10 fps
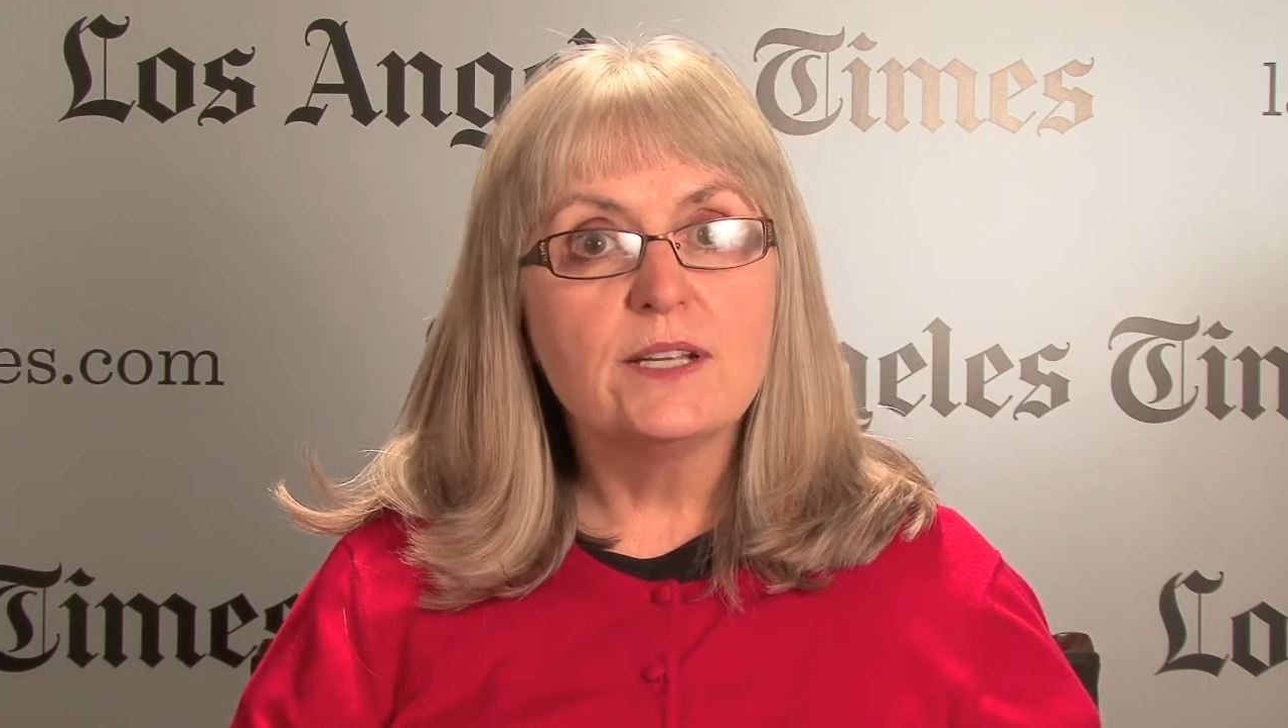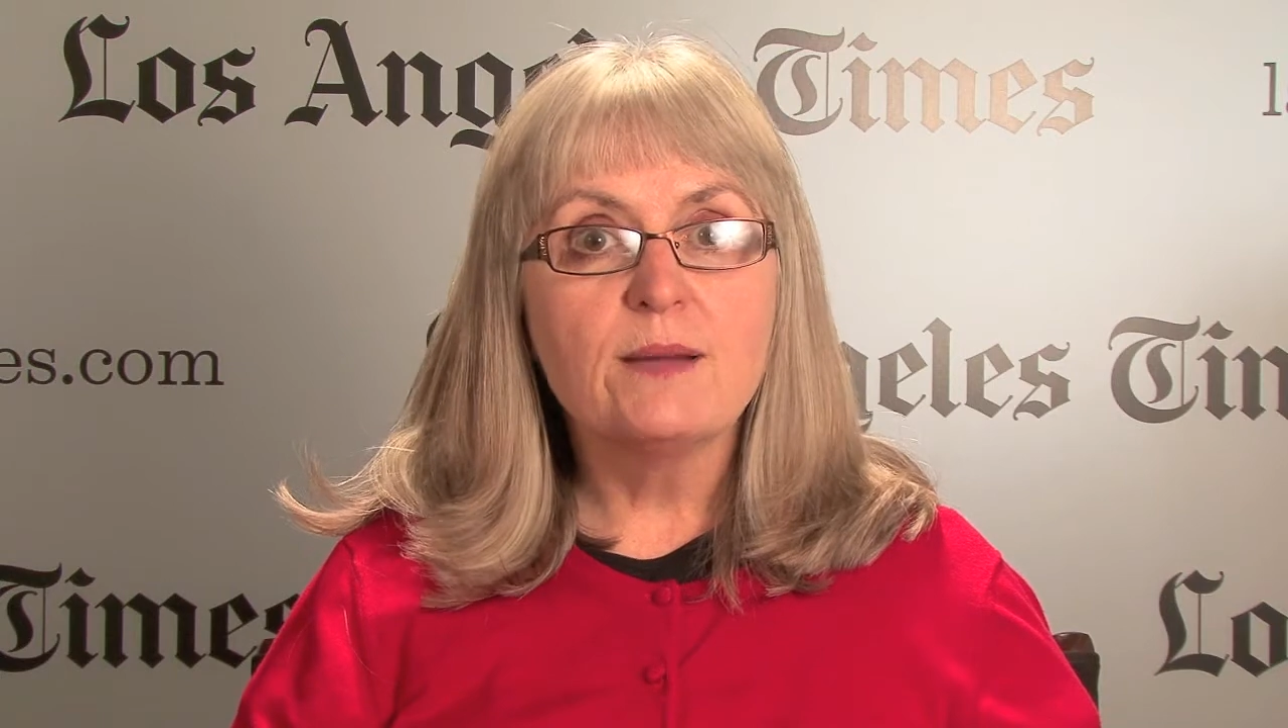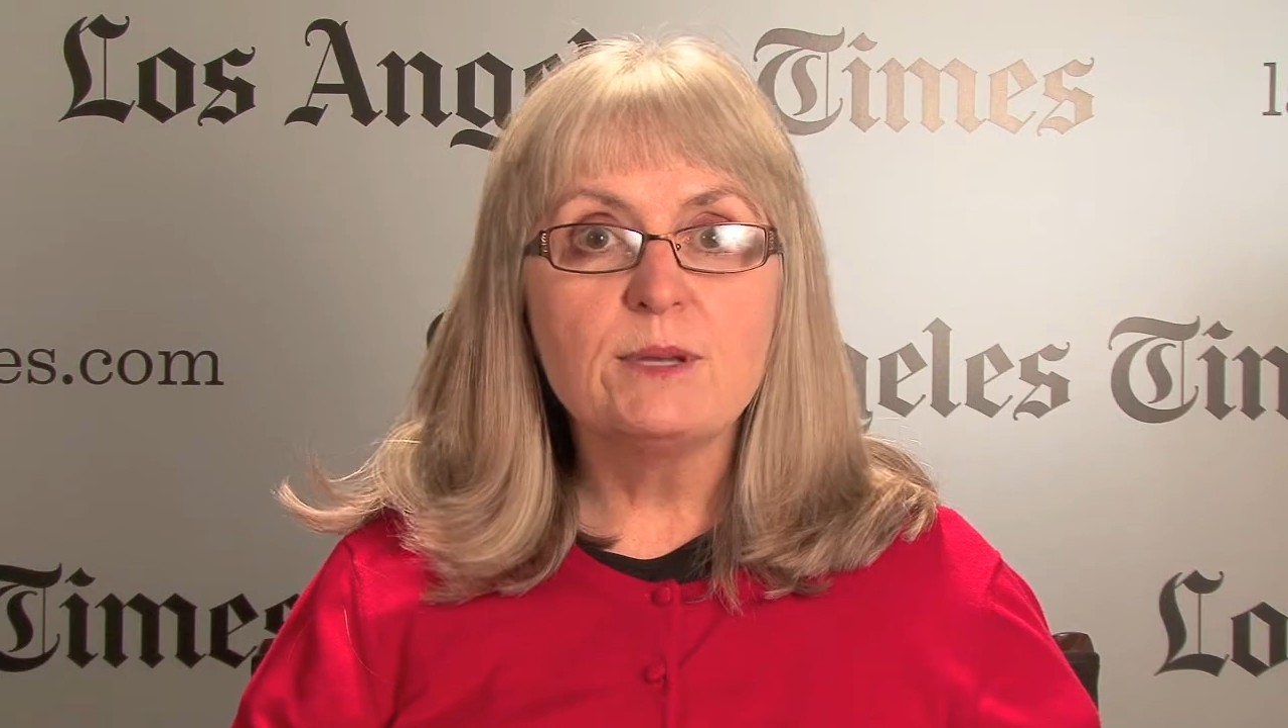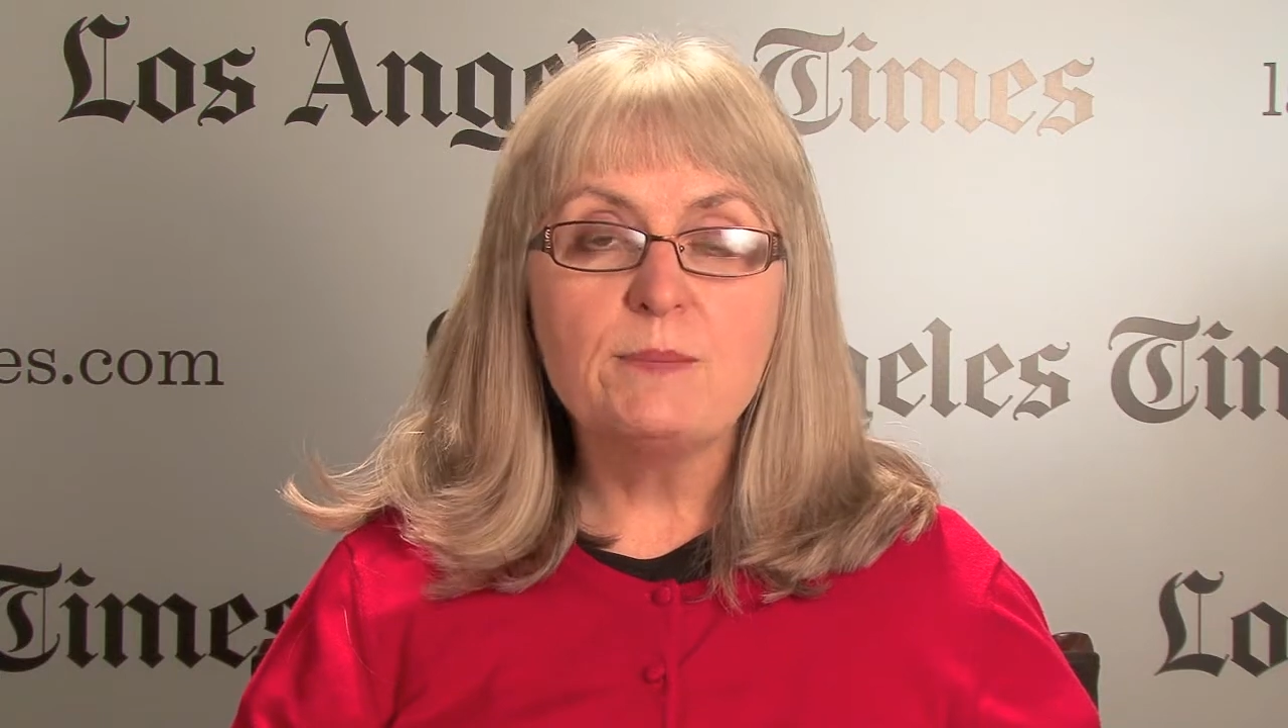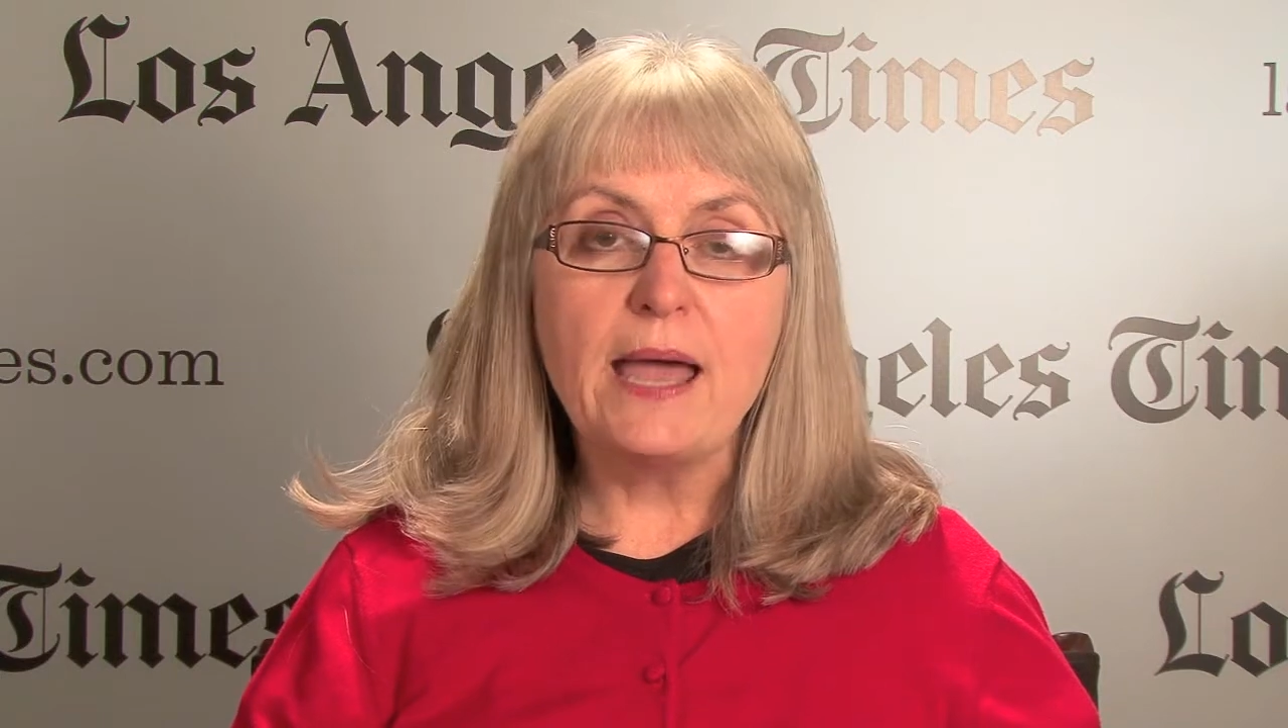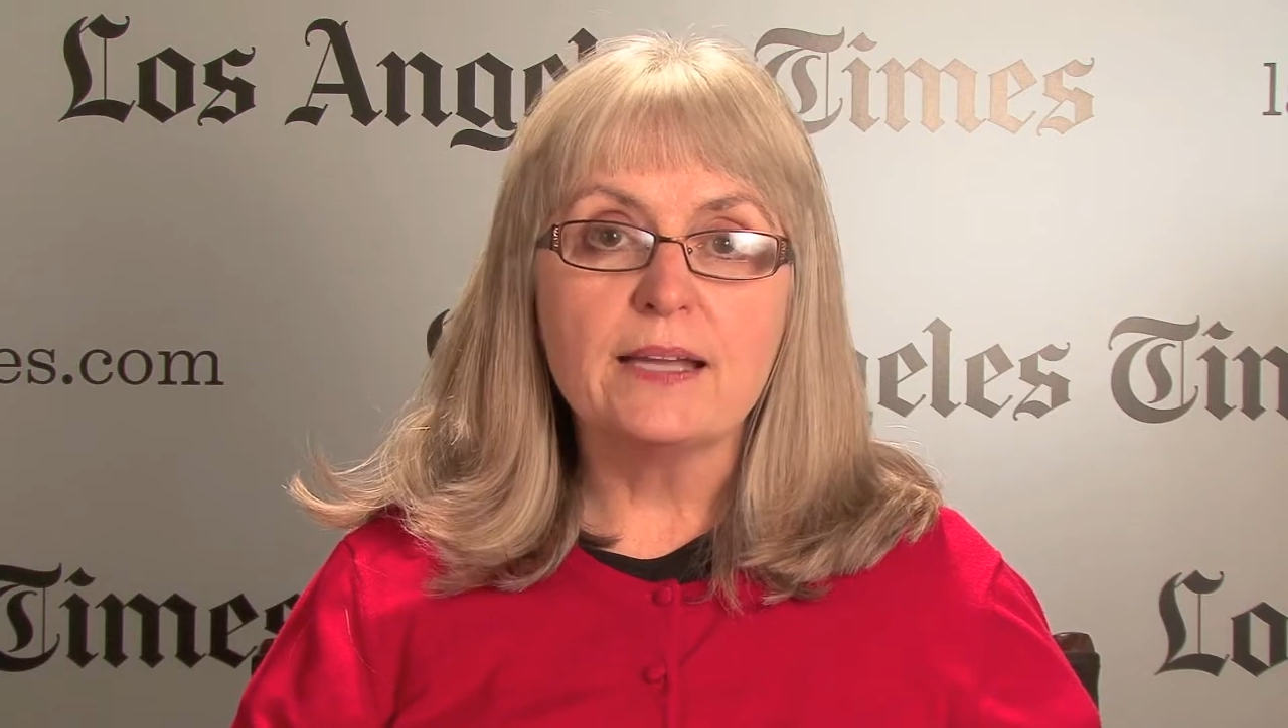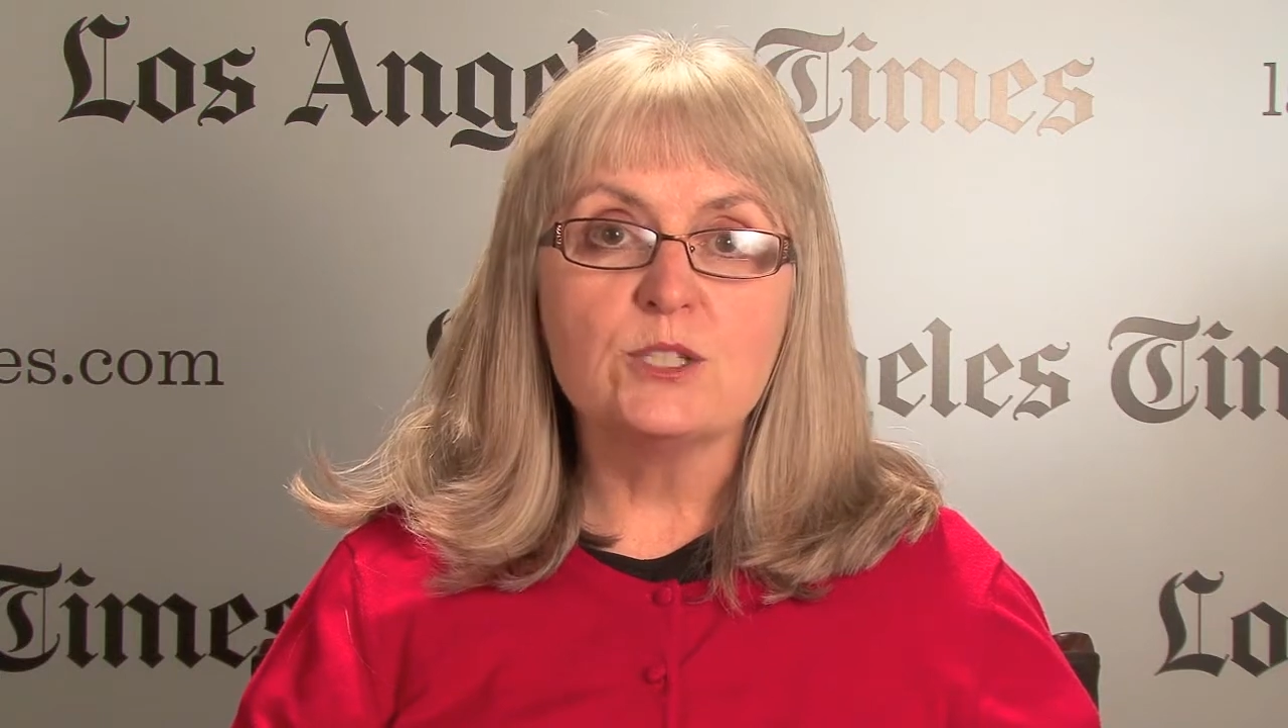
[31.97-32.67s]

coming back in